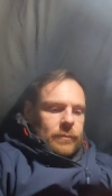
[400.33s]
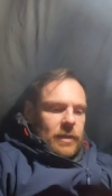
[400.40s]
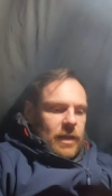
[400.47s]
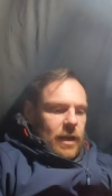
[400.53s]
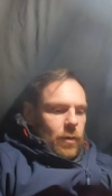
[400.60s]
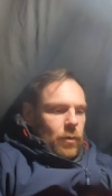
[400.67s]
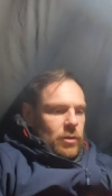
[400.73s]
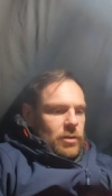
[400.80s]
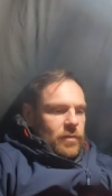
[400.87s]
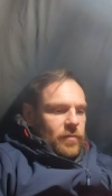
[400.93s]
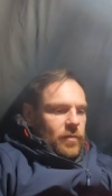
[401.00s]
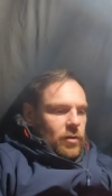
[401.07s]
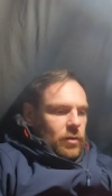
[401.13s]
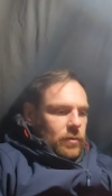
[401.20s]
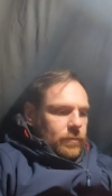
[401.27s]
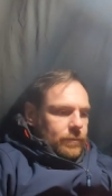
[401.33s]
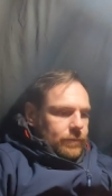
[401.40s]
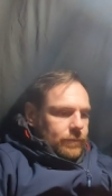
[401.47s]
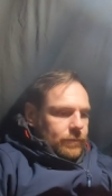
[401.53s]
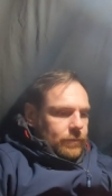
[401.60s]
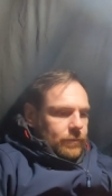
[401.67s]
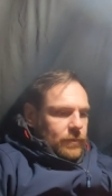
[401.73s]
you can't watch your phone
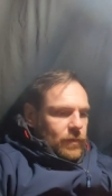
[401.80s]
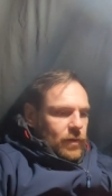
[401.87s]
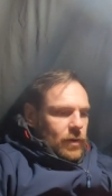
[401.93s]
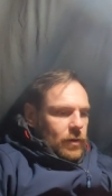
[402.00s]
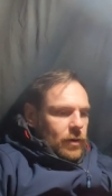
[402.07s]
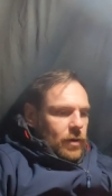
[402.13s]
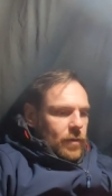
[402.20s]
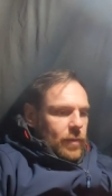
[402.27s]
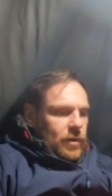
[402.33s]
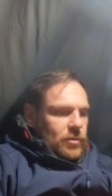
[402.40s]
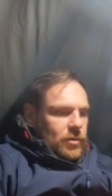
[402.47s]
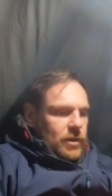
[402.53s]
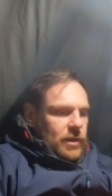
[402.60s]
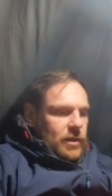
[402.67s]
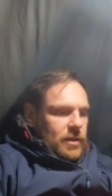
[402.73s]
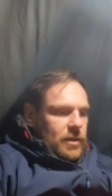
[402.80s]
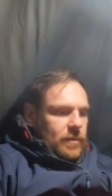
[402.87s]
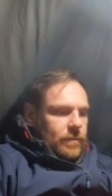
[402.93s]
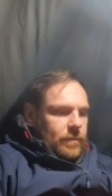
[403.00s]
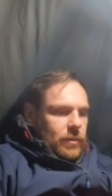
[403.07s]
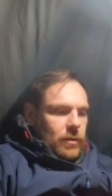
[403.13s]
you haven't got a battery can you